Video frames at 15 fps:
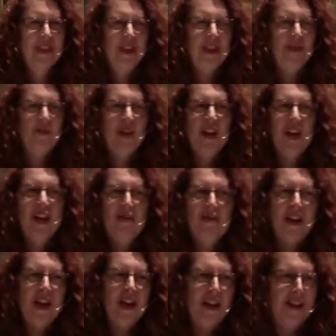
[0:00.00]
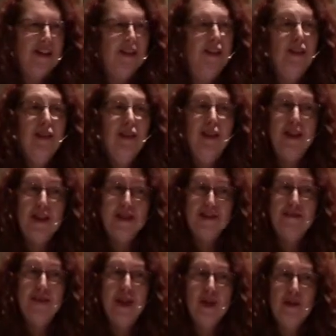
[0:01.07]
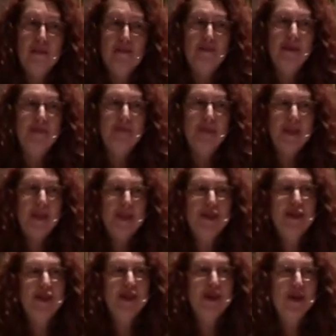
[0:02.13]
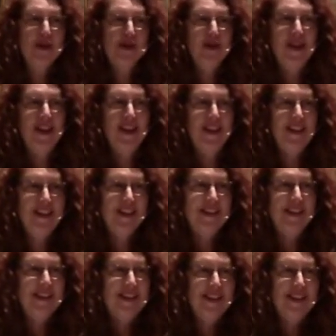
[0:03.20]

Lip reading: And we have had a lot of help from Billy Joe and